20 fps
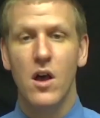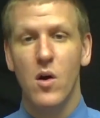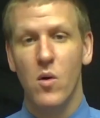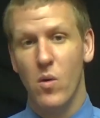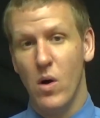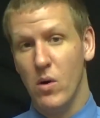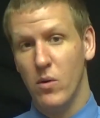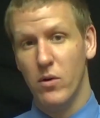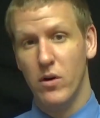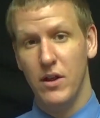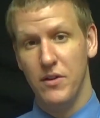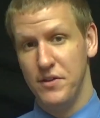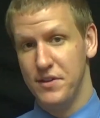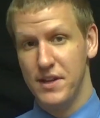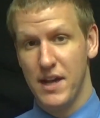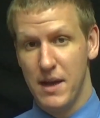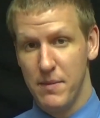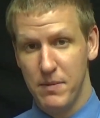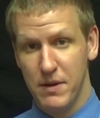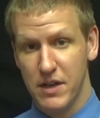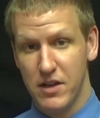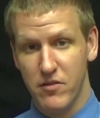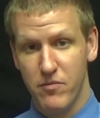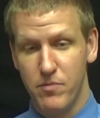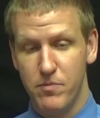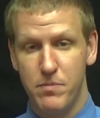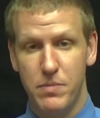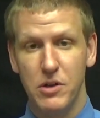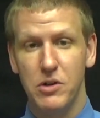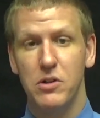While we're on the topic
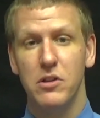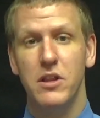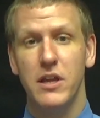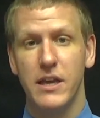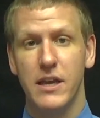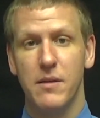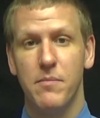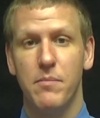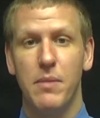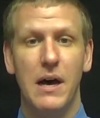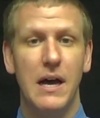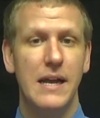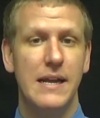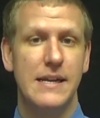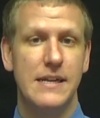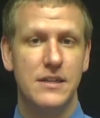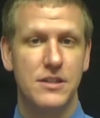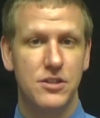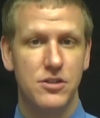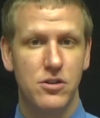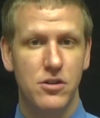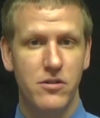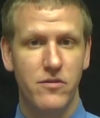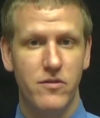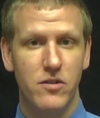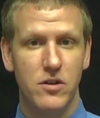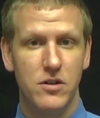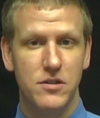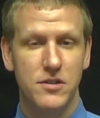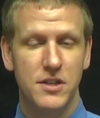of building and buying
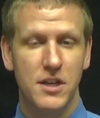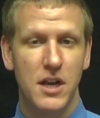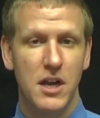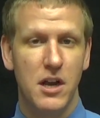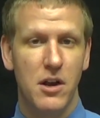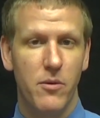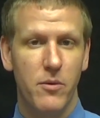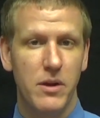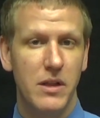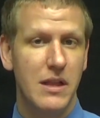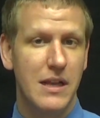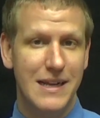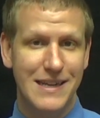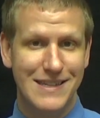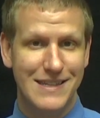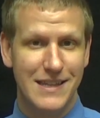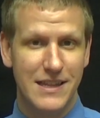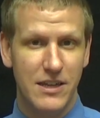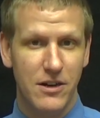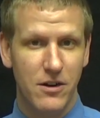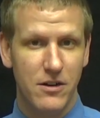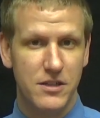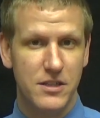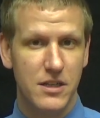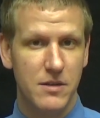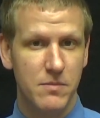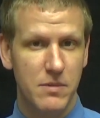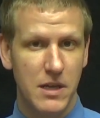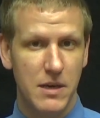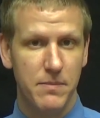servers, realize that there are
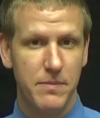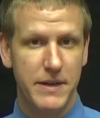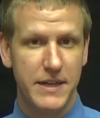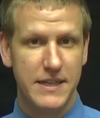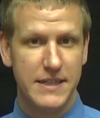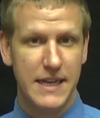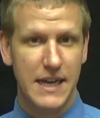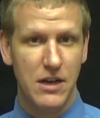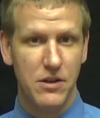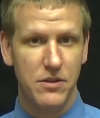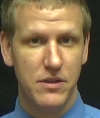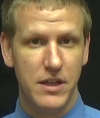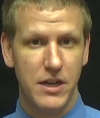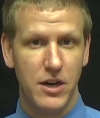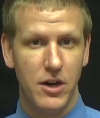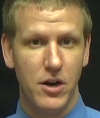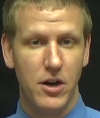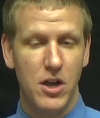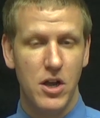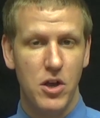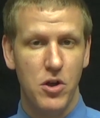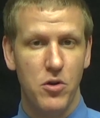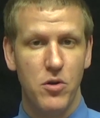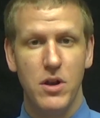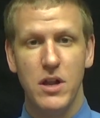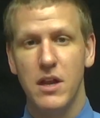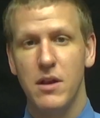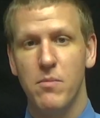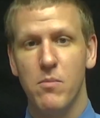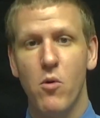some companies out there who
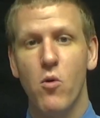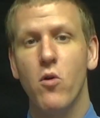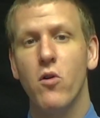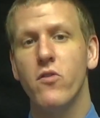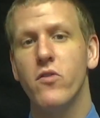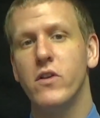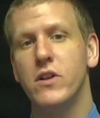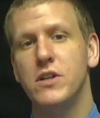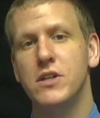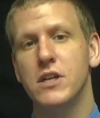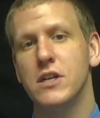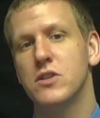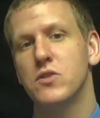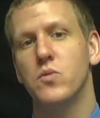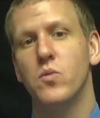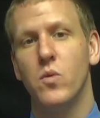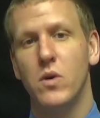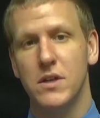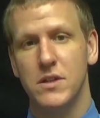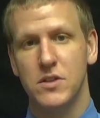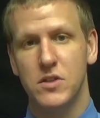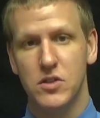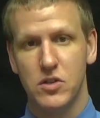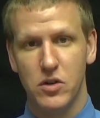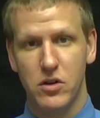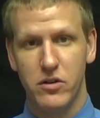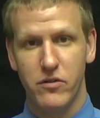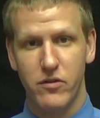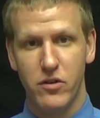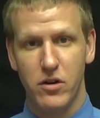need more than just one
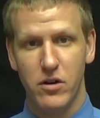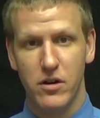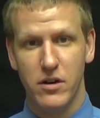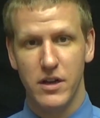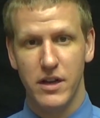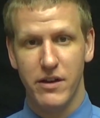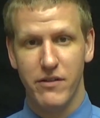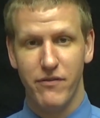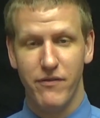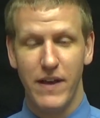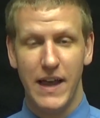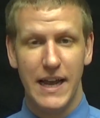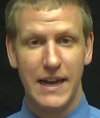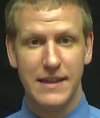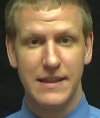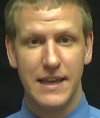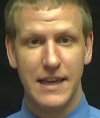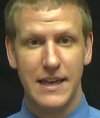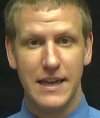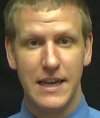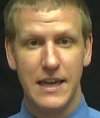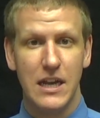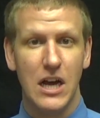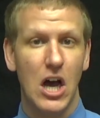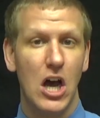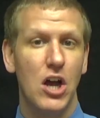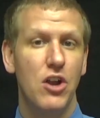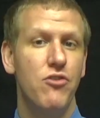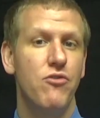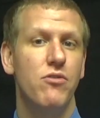server. In fact, they need
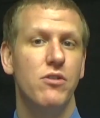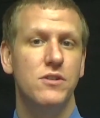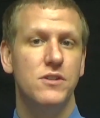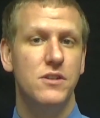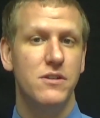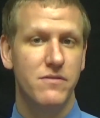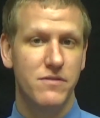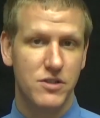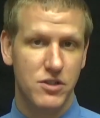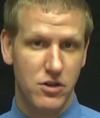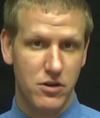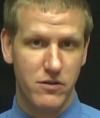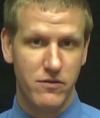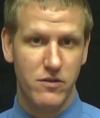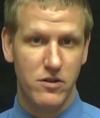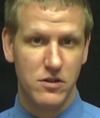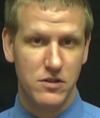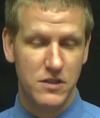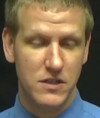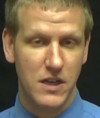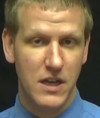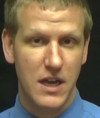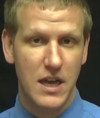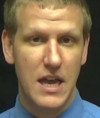hundreds of servers.